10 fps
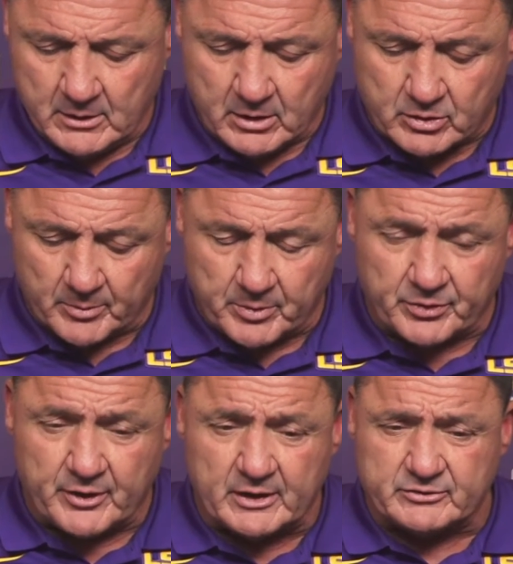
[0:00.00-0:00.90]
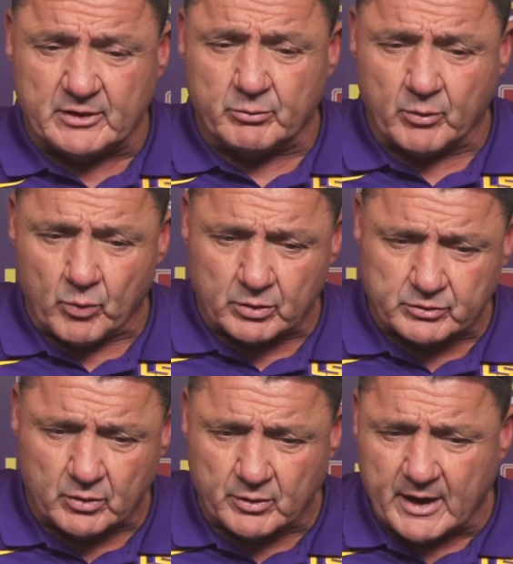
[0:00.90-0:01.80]
A couple of things that we worked
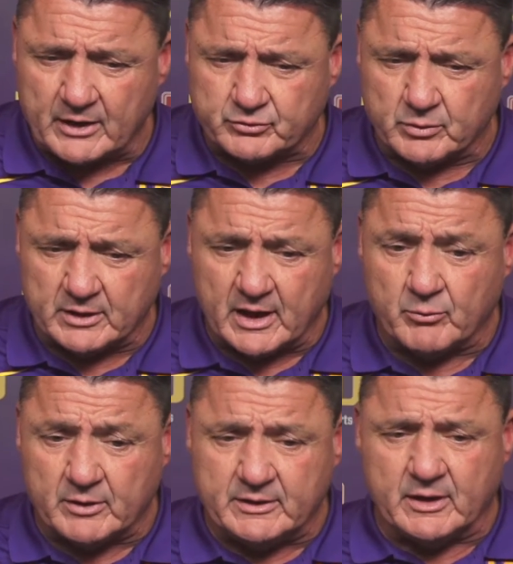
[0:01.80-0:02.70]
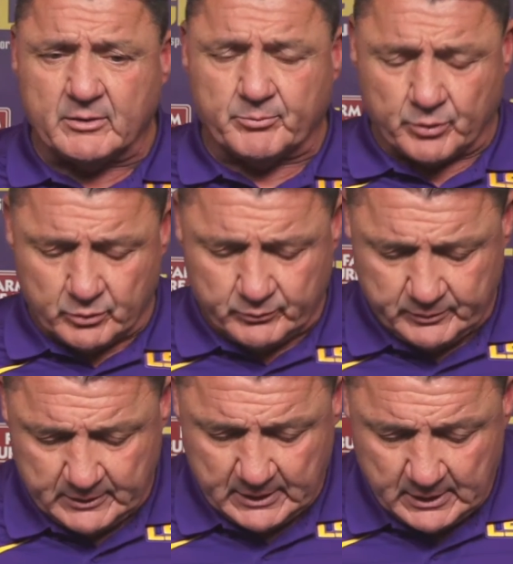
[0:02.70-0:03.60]
on last week, and we did improve.
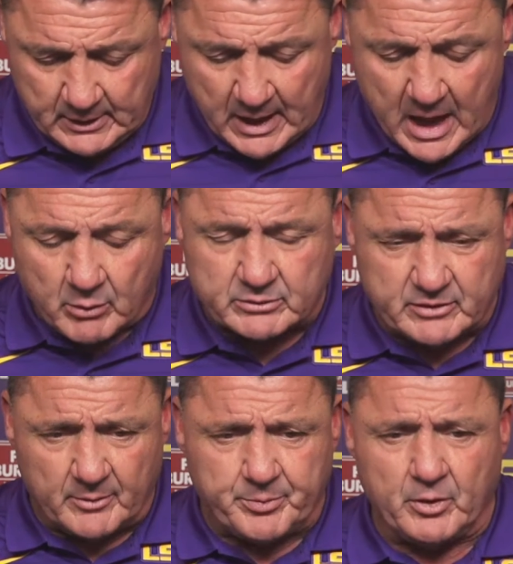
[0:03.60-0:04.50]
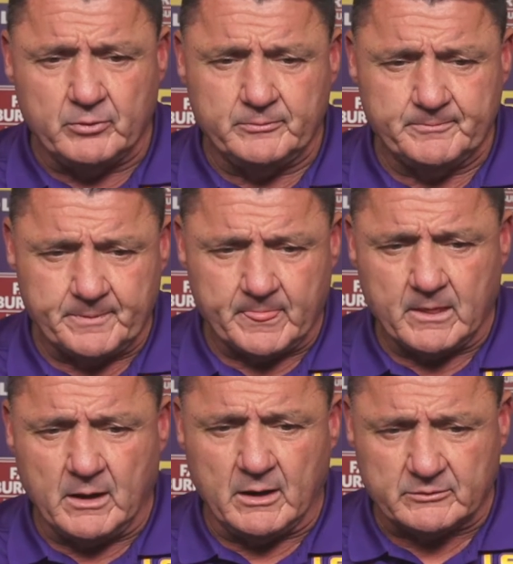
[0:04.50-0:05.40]
Our tempo
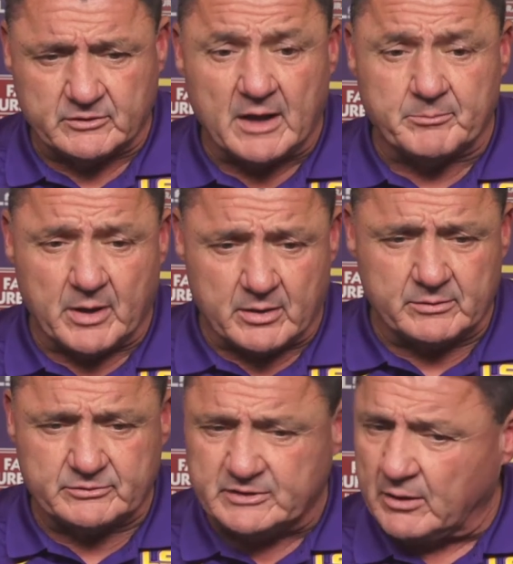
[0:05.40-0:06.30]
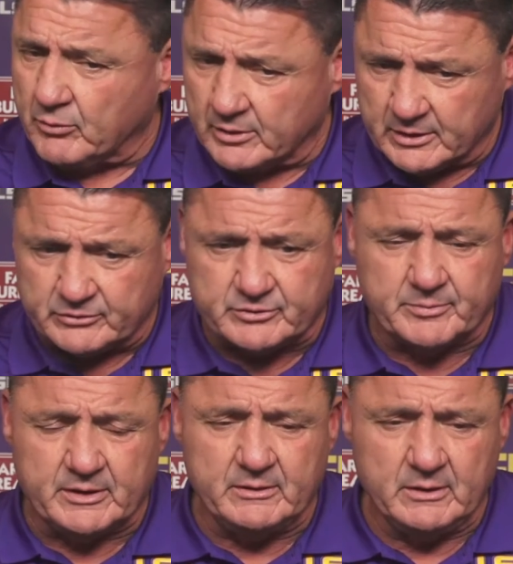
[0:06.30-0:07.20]
has gotten better. It's not where it needs to
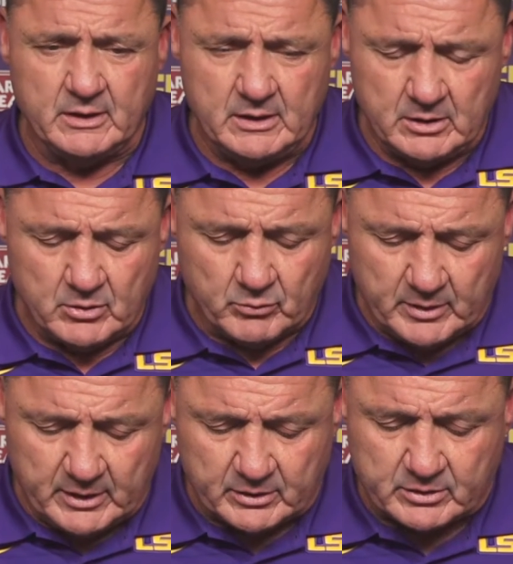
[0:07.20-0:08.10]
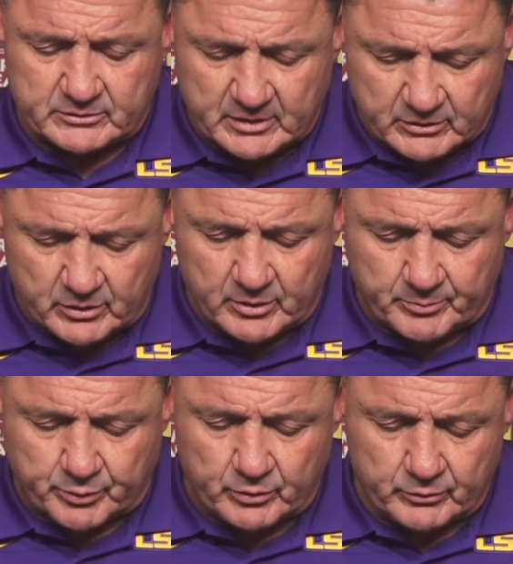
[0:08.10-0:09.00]
be. We need to continue to
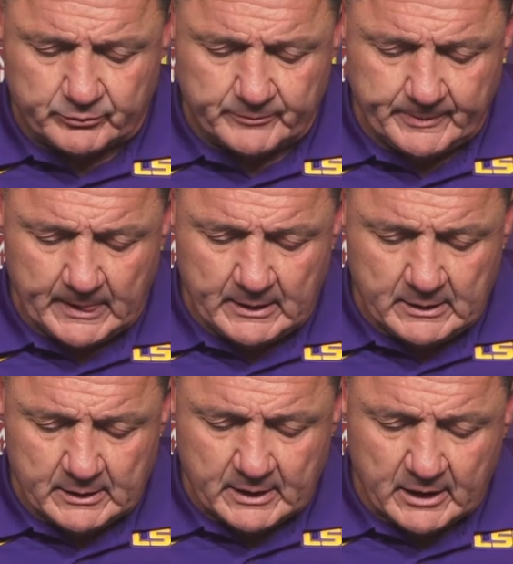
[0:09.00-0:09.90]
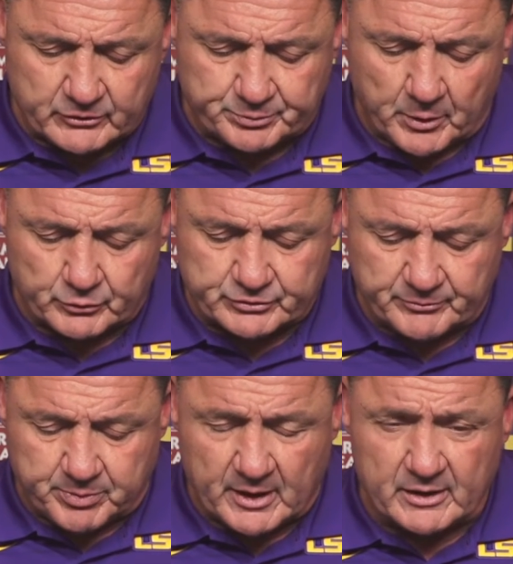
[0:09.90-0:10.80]
improve. Explosive
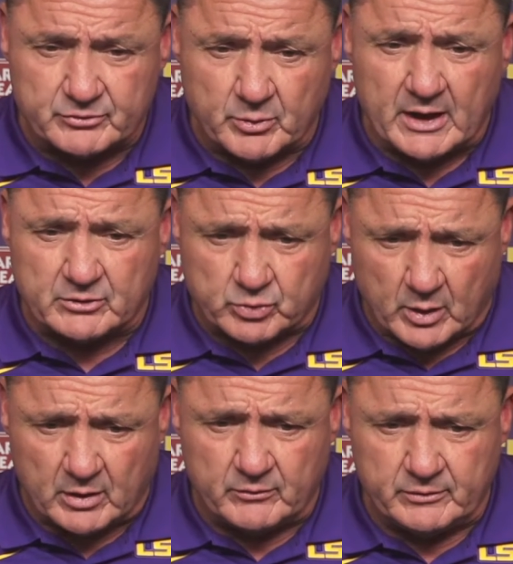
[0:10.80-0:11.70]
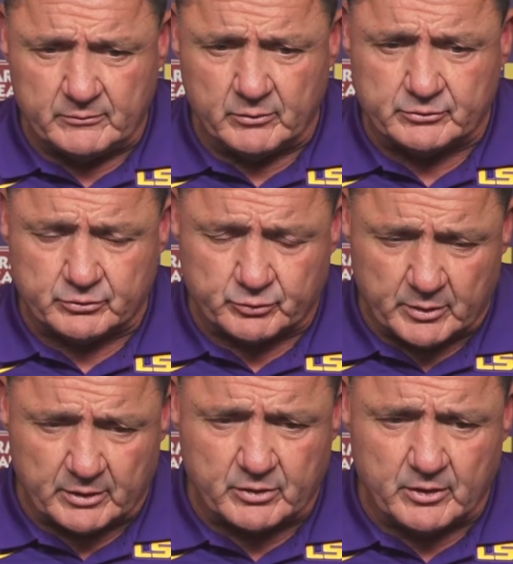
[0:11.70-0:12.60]
plays, we had 12, which was
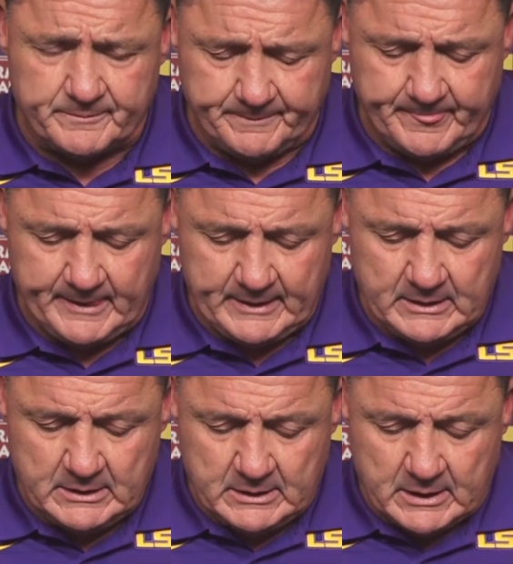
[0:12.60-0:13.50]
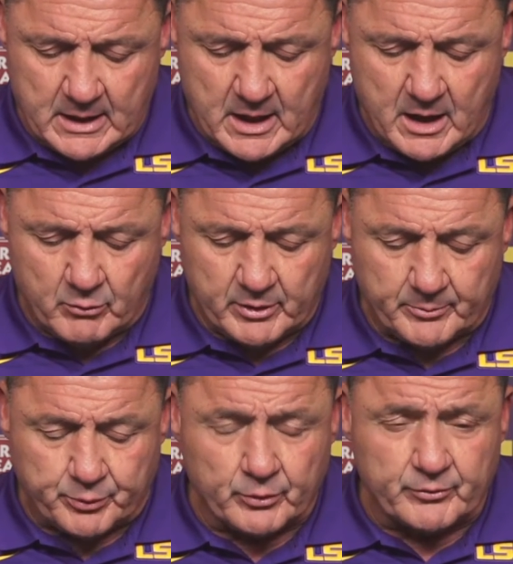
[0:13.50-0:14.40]
really good. We
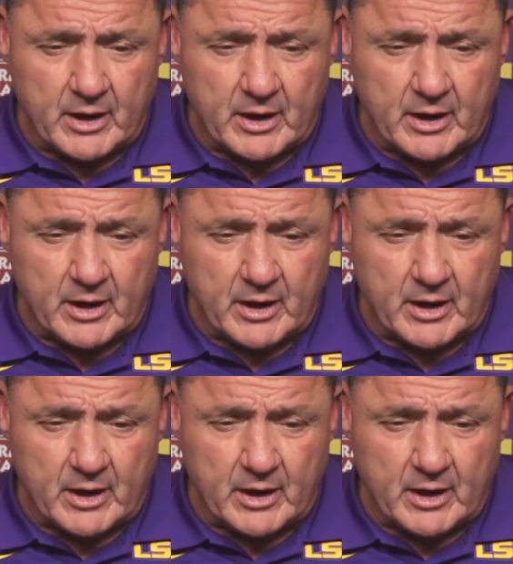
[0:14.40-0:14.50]
improved in